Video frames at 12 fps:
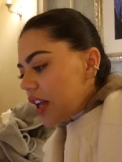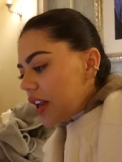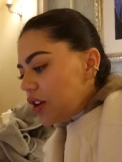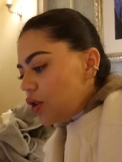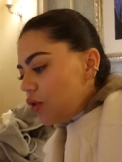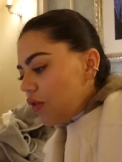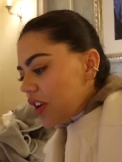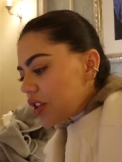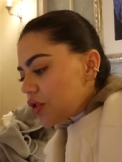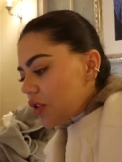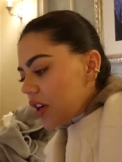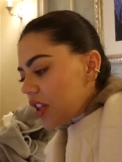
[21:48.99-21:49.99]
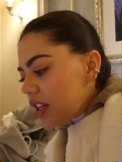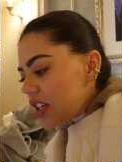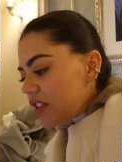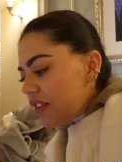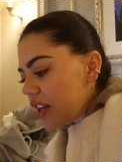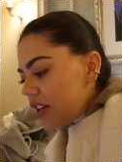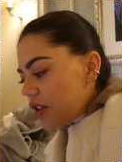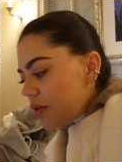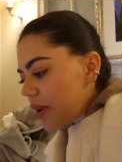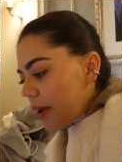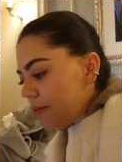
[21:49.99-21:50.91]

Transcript: a new restaurant in the disney village aren't we